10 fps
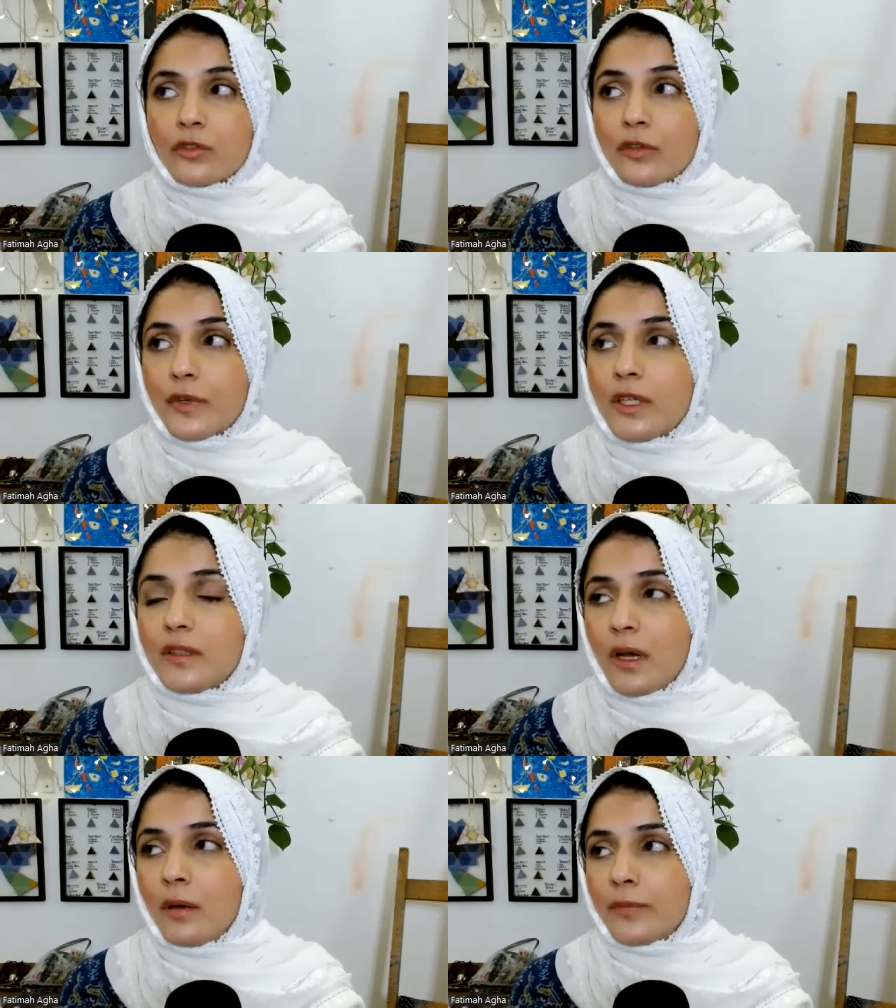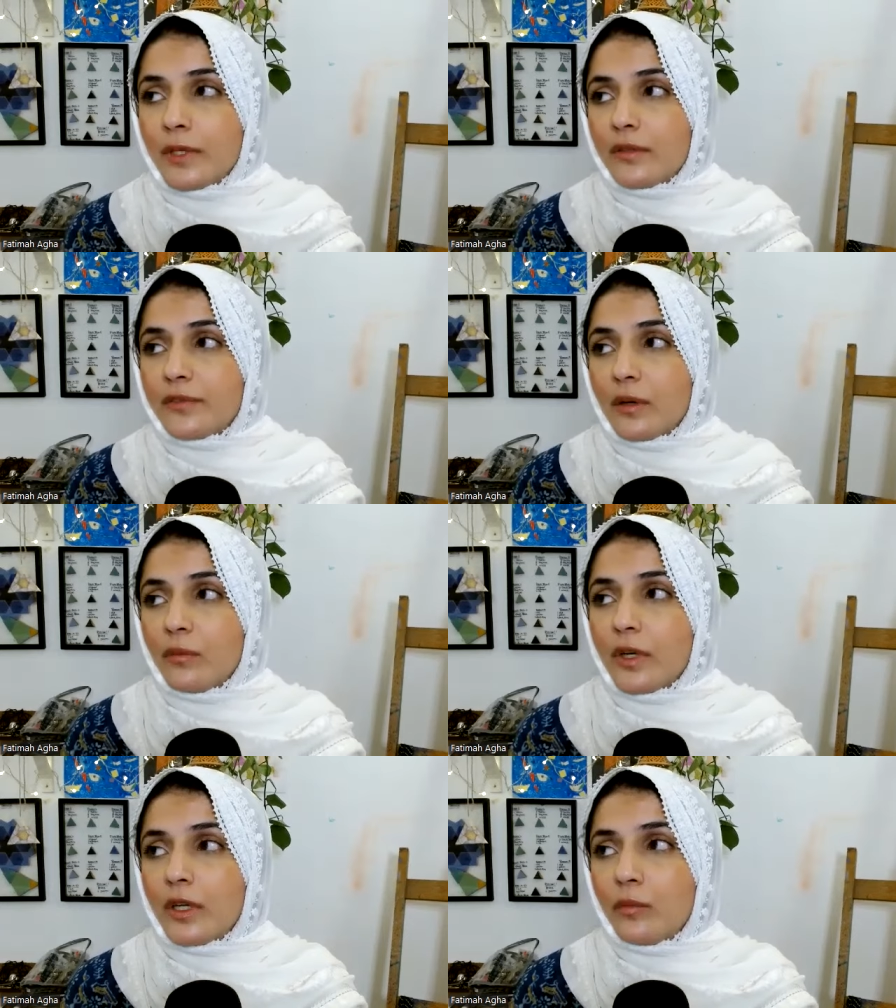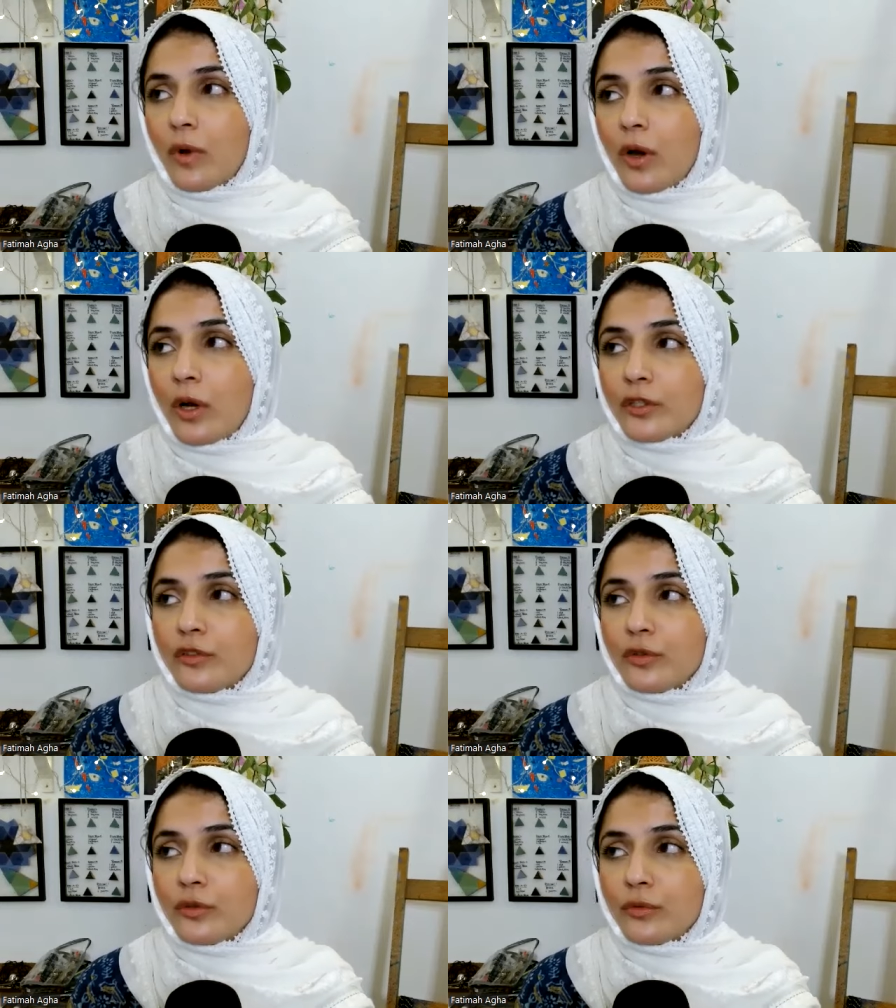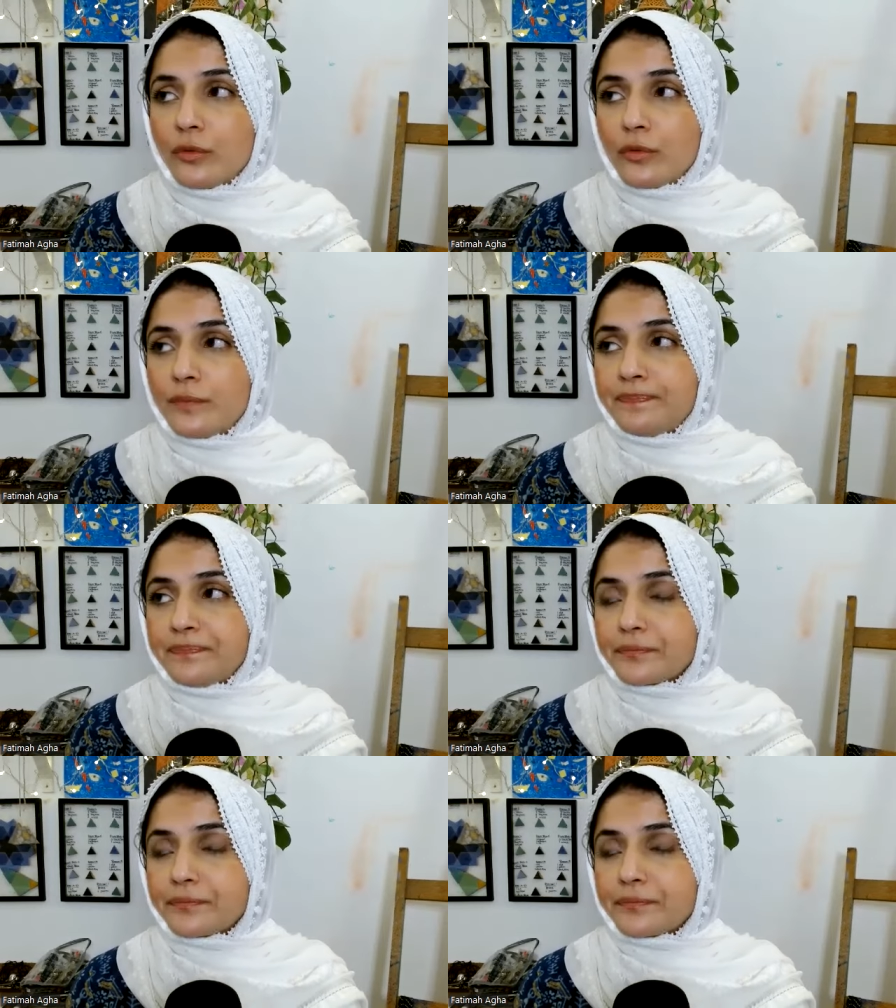So, for example, if someone wants to